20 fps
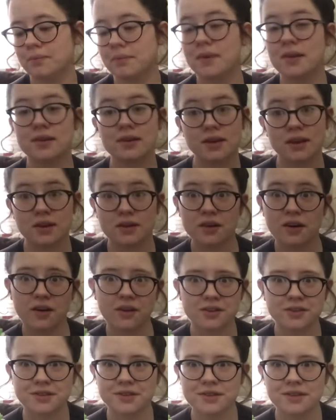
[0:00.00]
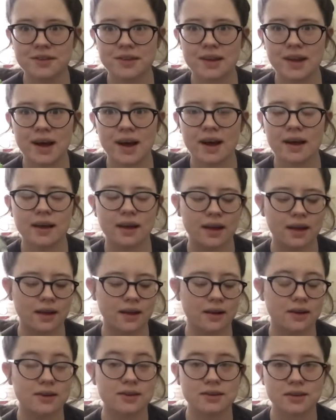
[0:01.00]
Santa also knew that
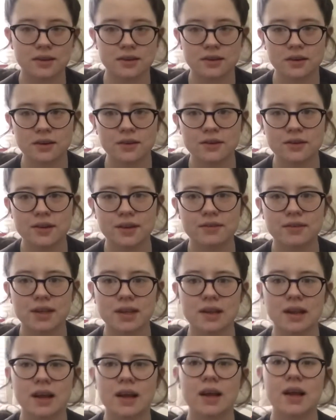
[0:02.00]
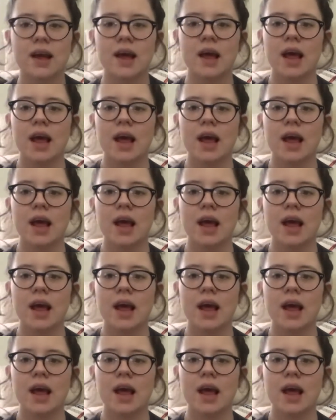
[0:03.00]
because Santa knows everything,